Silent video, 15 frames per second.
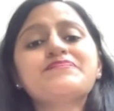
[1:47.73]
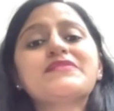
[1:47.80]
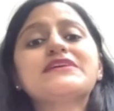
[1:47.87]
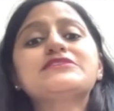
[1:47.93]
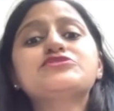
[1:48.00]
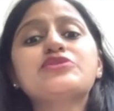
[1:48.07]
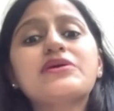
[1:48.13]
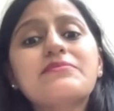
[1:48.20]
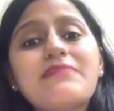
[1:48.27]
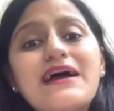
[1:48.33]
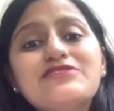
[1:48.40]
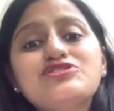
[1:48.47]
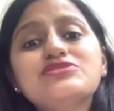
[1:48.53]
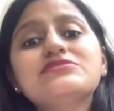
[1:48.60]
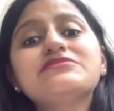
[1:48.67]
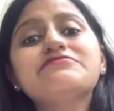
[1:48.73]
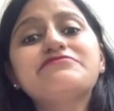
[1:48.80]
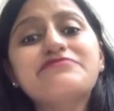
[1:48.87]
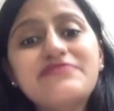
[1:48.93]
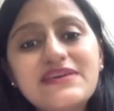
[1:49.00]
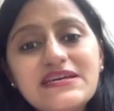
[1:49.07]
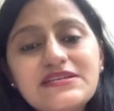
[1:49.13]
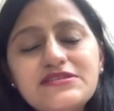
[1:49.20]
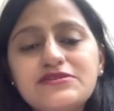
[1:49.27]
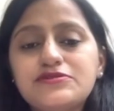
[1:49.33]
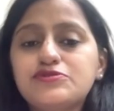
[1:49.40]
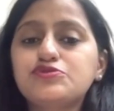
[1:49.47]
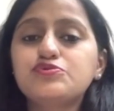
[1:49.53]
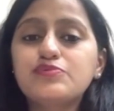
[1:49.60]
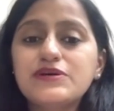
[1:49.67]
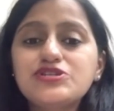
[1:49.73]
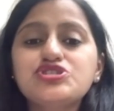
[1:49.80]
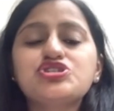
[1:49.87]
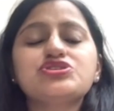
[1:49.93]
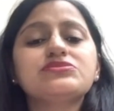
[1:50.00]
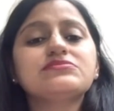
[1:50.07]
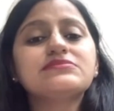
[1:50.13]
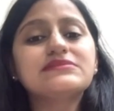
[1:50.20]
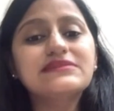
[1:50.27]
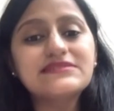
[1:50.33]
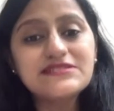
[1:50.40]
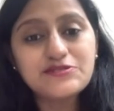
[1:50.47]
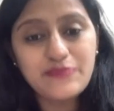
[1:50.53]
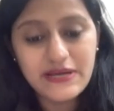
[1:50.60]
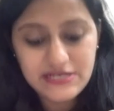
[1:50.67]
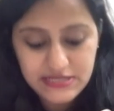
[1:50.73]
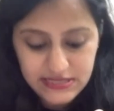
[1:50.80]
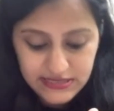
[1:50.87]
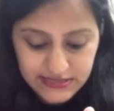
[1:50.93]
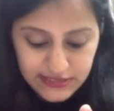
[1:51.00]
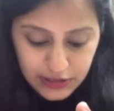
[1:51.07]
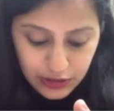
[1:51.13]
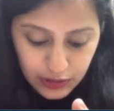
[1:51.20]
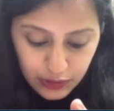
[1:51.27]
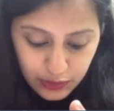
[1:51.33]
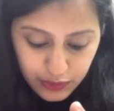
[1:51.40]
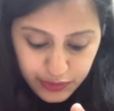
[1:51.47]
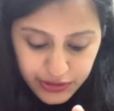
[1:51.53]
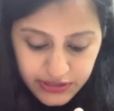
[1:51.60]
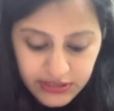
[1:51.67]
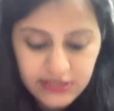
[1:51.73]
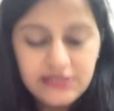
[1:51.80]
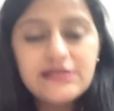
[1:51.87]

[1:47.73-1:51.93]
So imagine the feet to which the sweat is glued,